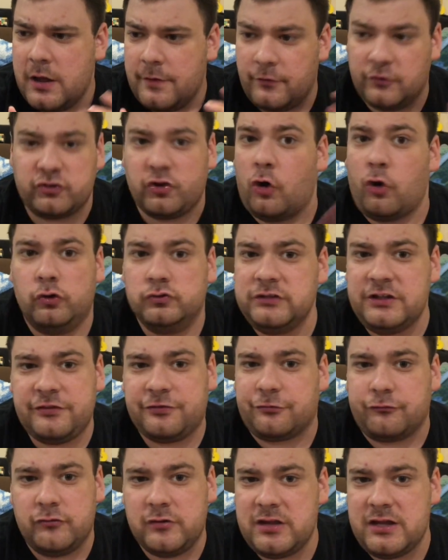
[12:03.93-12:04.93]
there's only
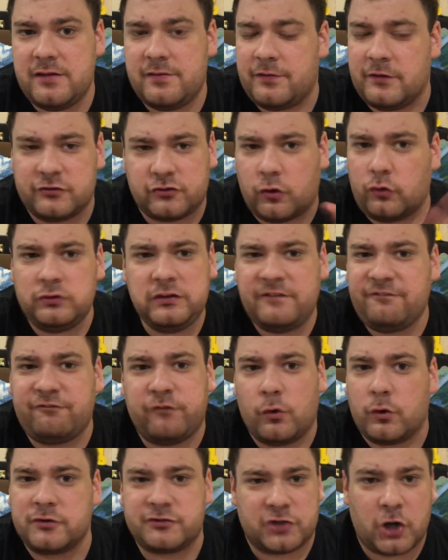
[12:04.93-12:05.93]

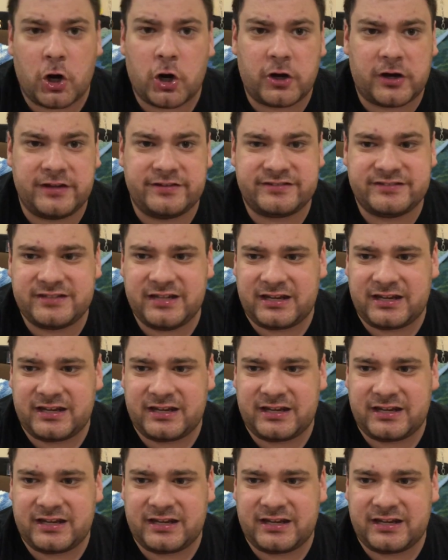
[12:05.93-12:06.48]
4 targets